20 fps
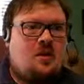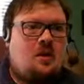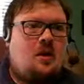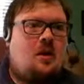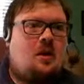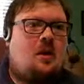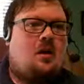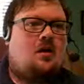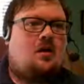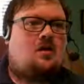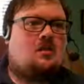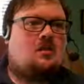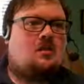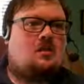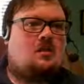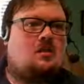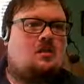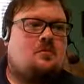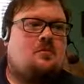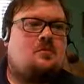that
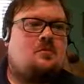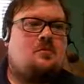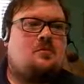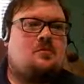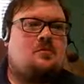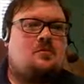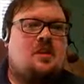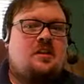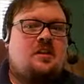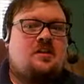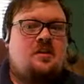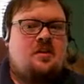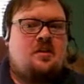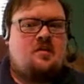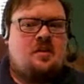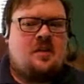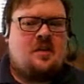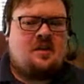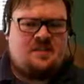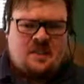the
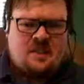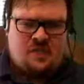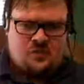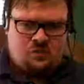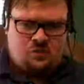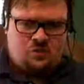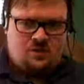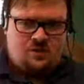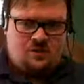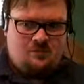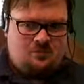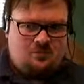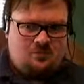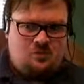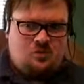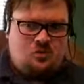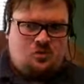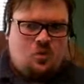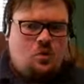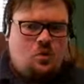VPN is actually
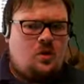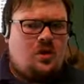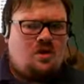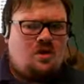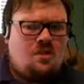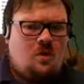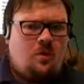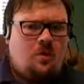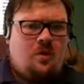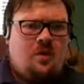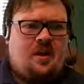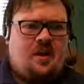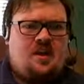doing something?